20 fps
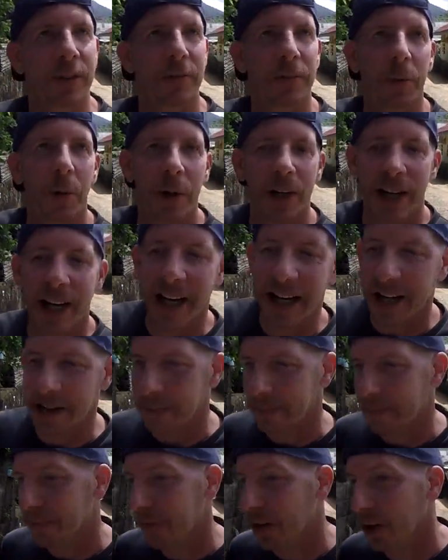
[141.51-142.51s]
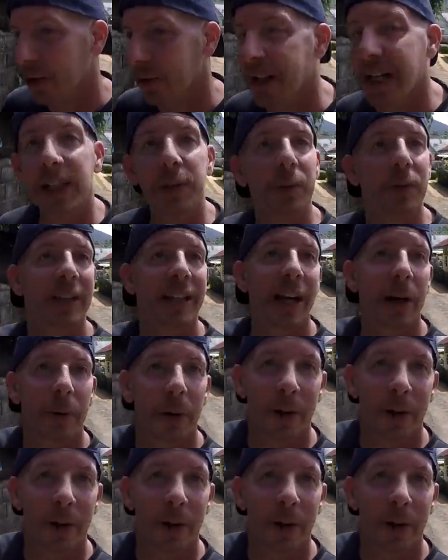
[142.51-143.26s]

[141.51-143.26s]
in 4K. So that's what that